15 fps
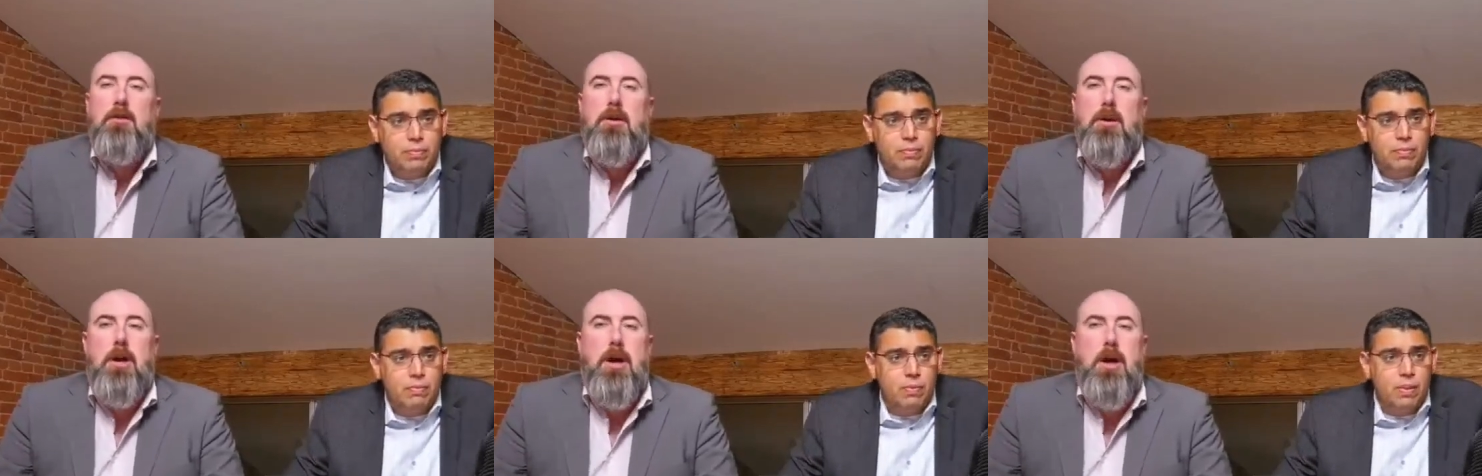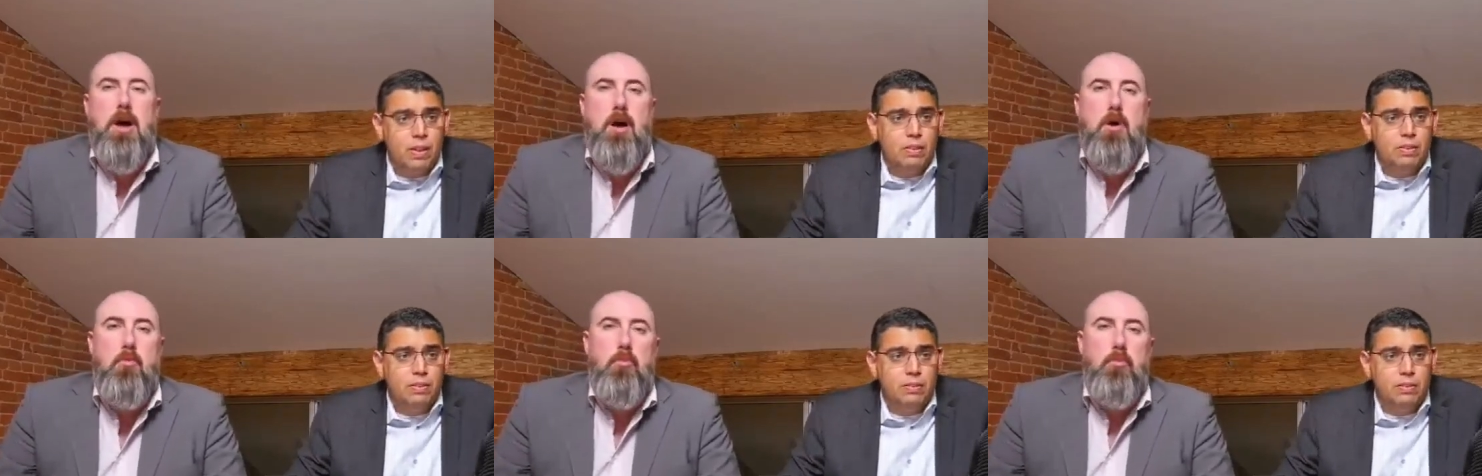
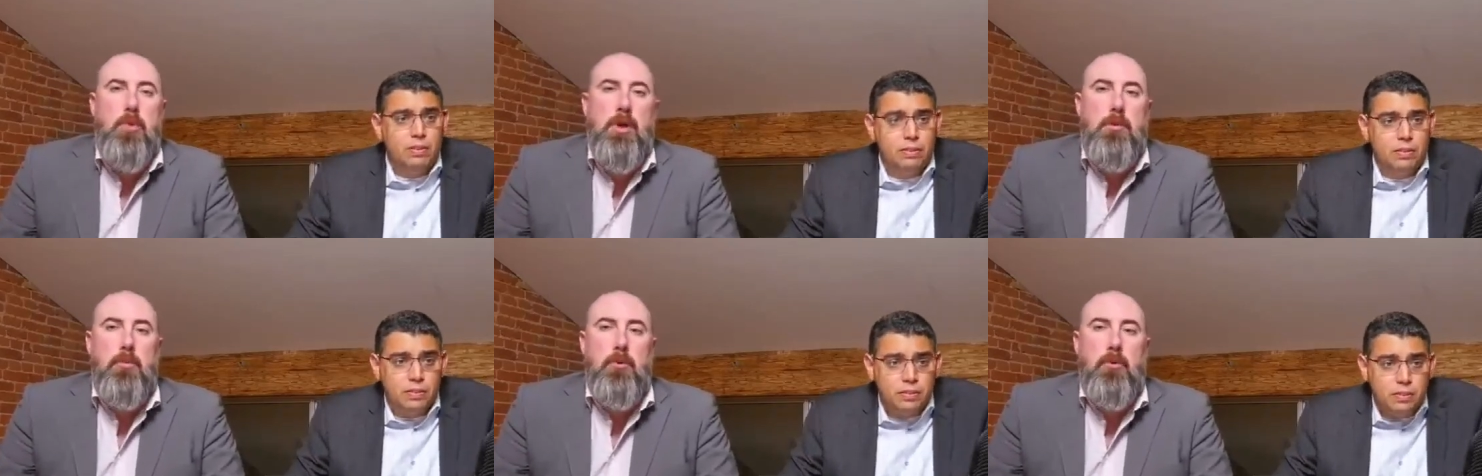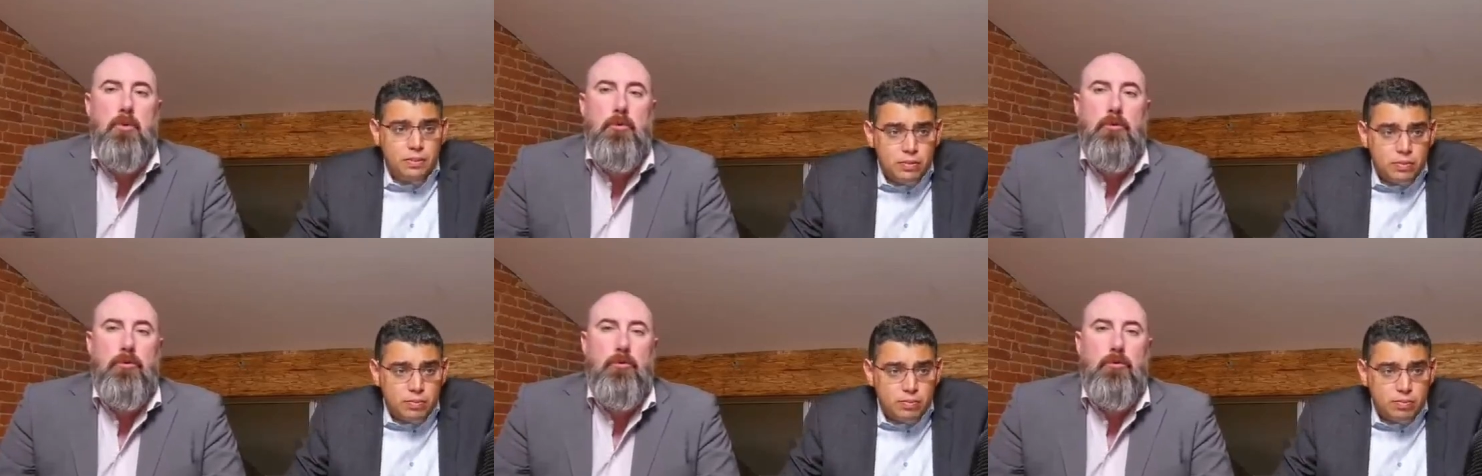Speaker 1: um,
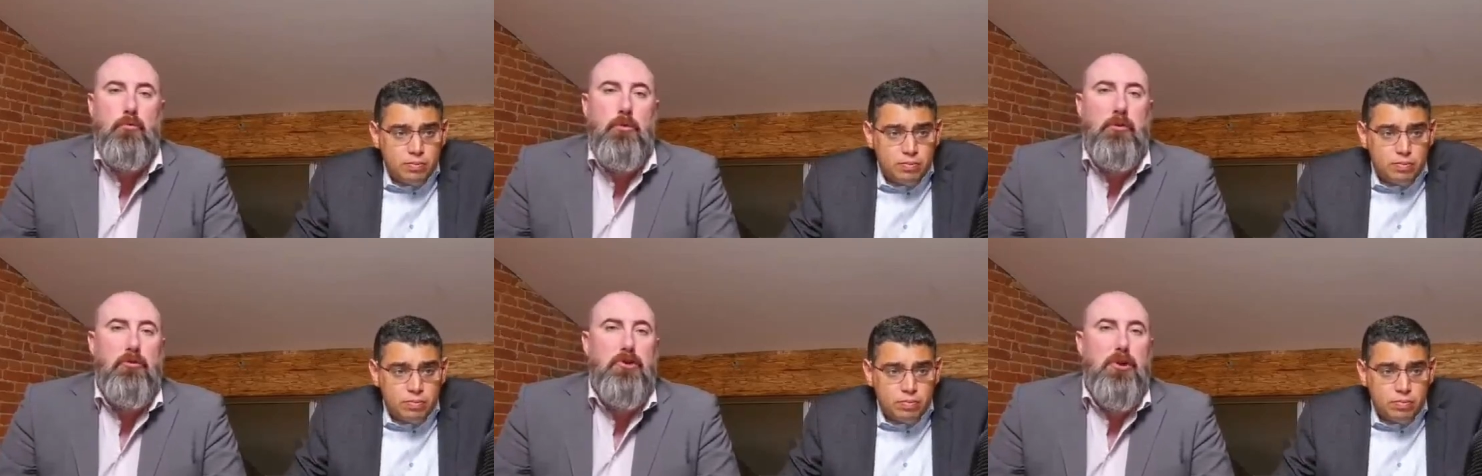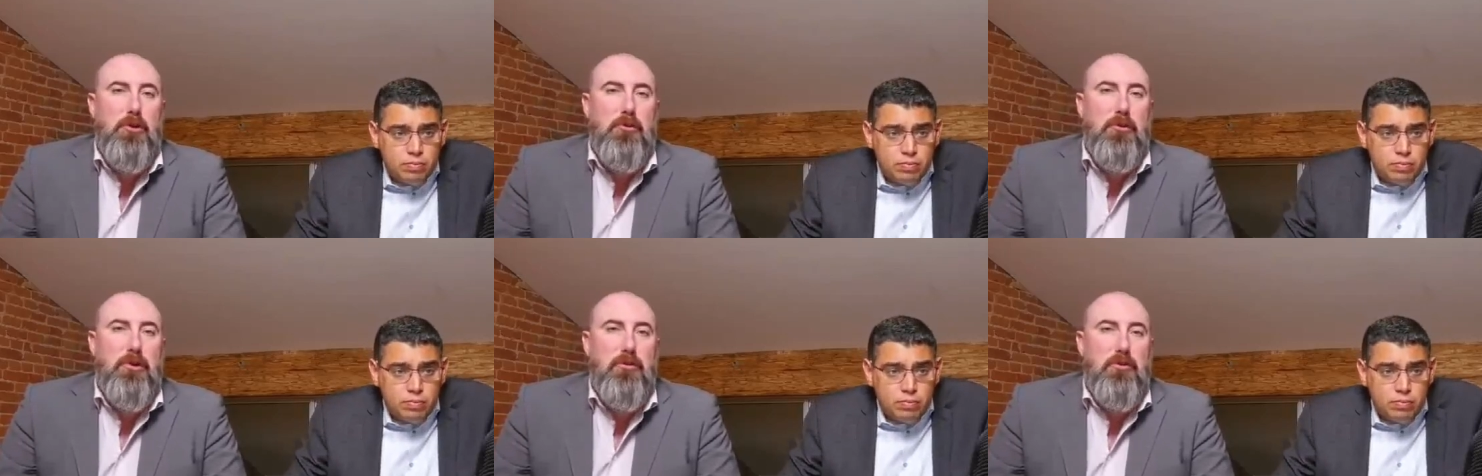people's risk
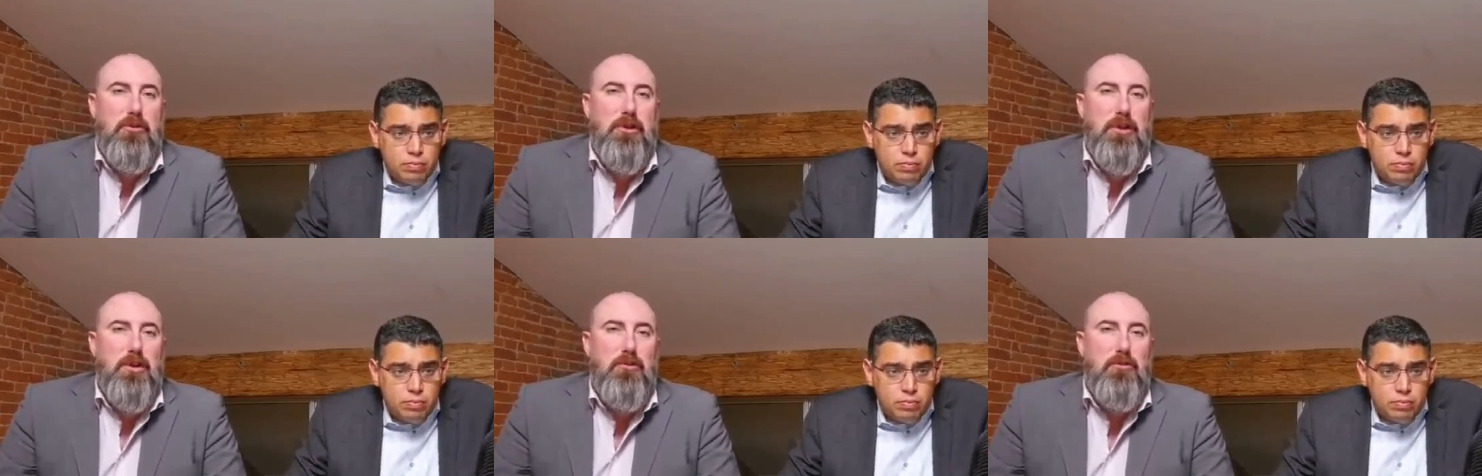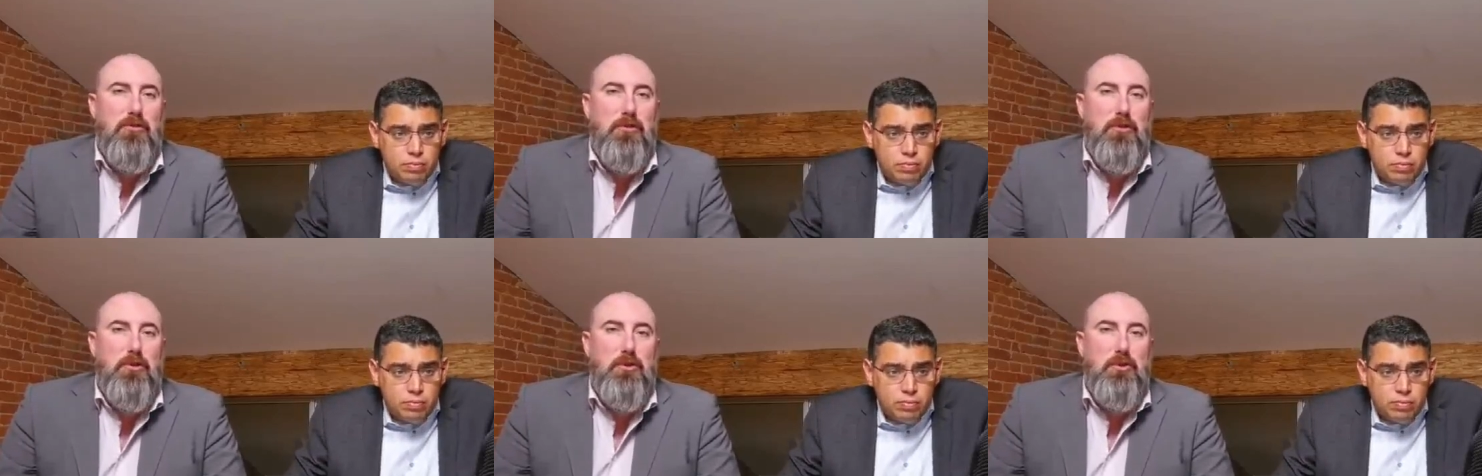tolerance tends
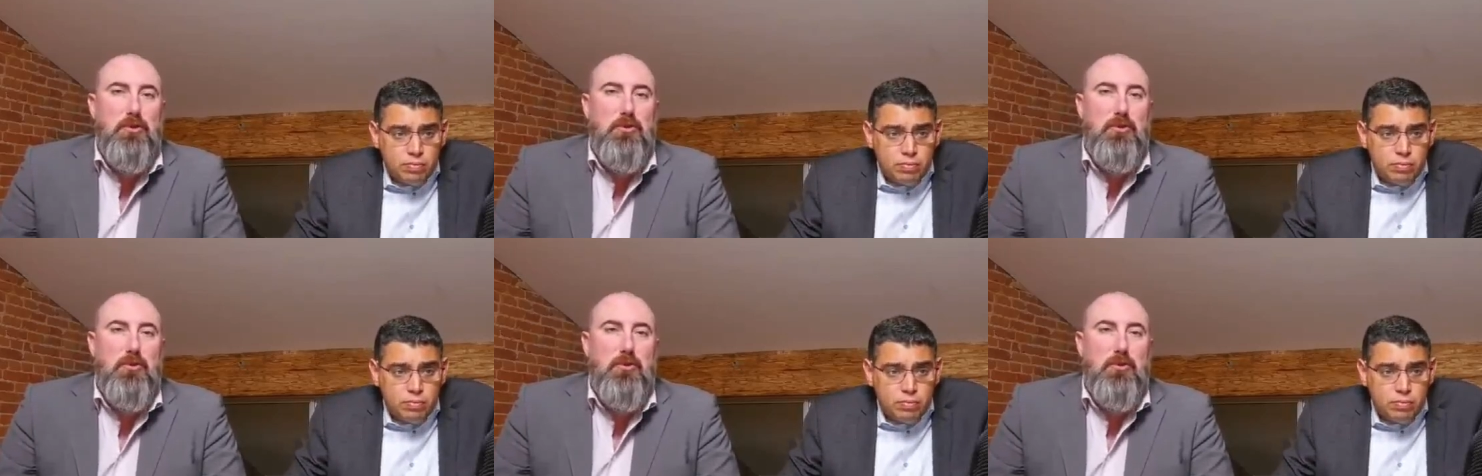to